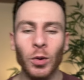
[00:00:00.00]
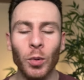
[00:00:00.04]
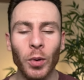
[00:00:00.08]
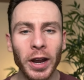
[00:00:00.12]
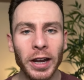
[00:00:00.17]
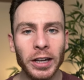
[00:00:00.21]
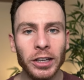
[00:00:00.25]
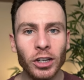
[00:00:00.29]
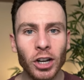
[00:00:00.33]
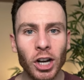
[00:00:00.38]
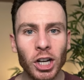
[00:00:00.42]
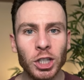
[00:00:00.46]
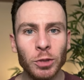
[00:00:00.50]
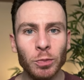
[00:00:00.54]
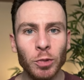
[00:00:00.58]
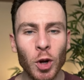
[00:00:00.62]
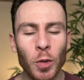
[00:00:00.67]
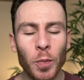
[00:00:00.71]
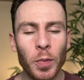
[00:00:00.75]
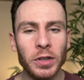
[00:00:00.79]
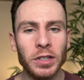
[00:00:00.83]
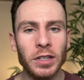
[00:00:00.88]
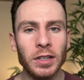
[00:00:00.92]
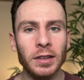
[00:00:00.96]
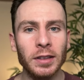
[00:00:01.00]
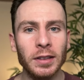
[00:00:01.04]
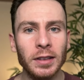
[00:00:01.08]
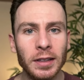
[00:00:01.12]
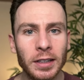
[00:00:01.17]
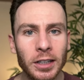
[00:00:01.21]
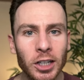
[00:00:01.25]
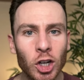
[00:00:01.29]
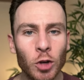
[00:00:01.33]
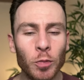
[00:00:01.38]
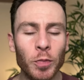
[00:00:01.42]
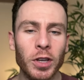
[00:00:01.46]
way dogs poop was a
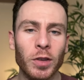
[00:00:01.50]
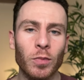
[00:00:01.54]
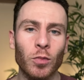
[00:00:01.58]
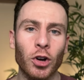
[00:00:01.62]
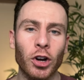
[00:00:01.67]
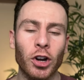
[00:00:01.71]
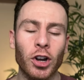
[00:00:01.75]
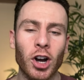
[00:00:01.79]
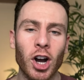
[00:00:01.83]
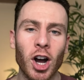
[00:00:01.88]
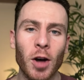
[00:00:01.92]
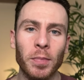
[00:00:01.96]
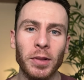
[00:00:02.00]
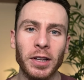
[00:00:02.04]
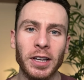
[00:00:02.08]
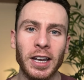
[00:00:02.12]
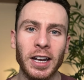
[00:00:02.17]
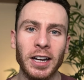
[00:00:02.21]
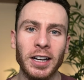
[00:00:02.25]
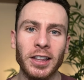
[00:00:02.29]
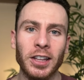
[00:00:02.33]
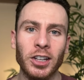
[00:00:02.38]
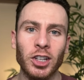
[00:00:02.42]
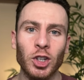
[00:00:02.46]
little bit more complicated